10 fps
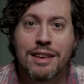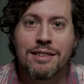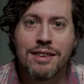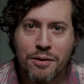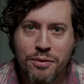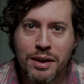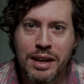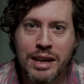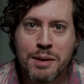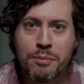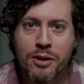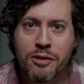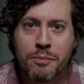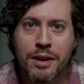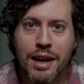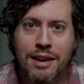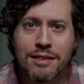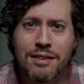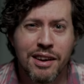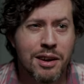Definitely an improvement,
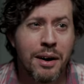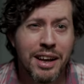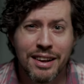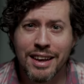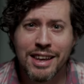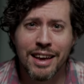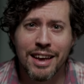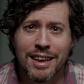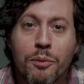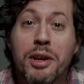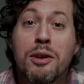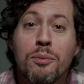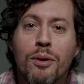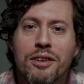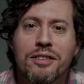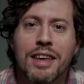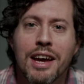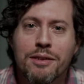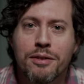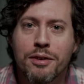and I quite like it. When you watch the
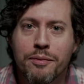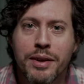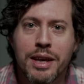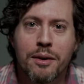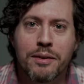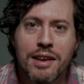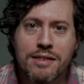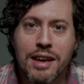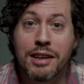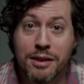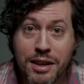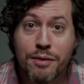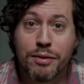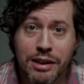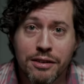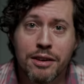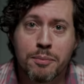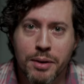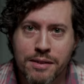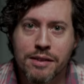Extra Shot video on this, and you definitely
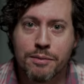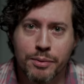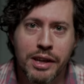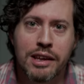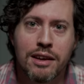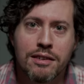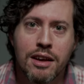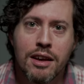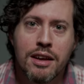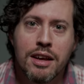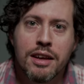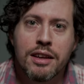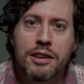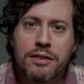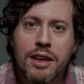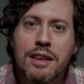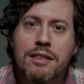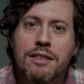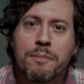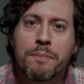should because it's really good,
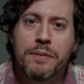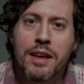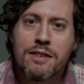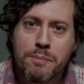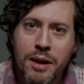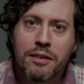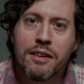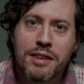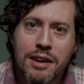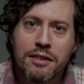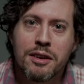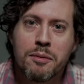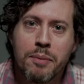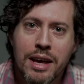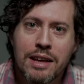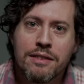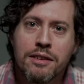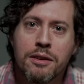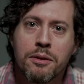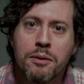they There's special attention paid
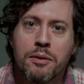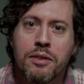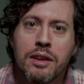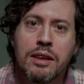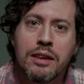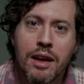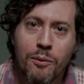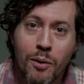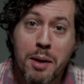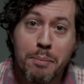to the white